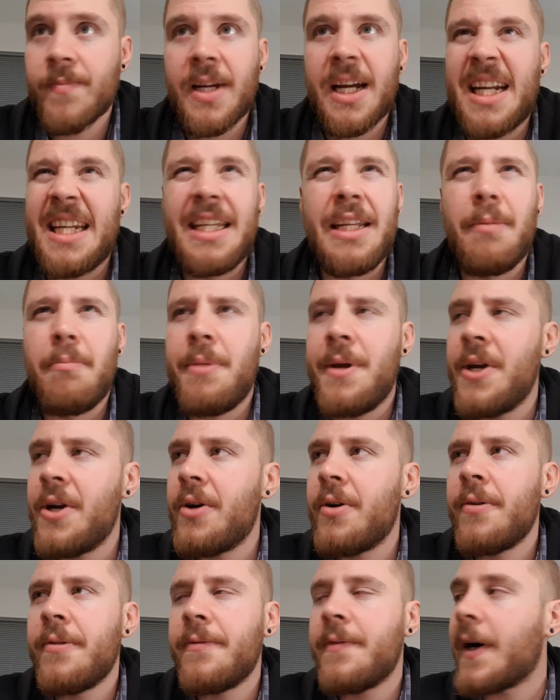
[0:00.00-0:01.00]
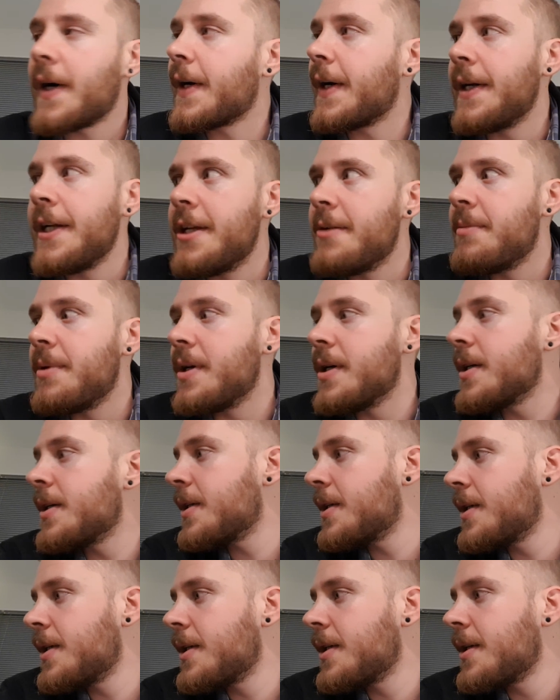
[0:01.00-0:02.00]
I need beer. Fuck, I need beer.
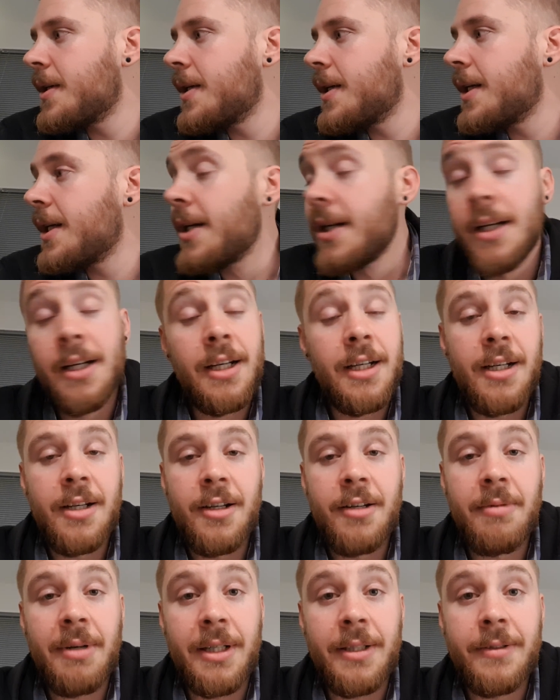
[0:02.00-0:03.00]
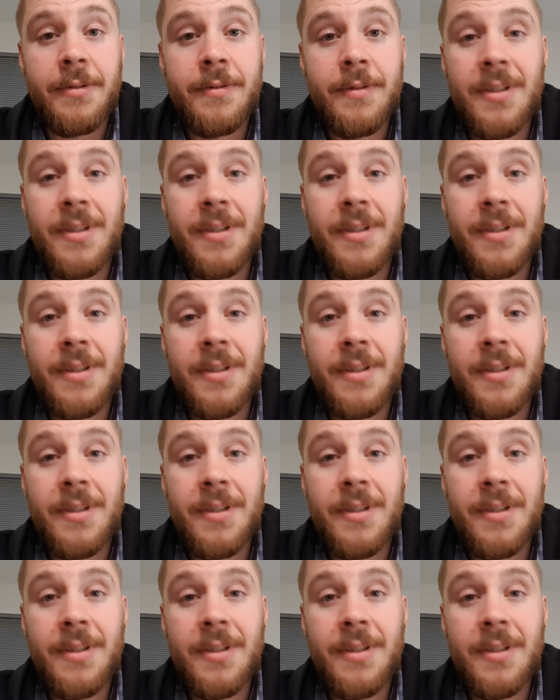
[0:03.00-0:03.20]
But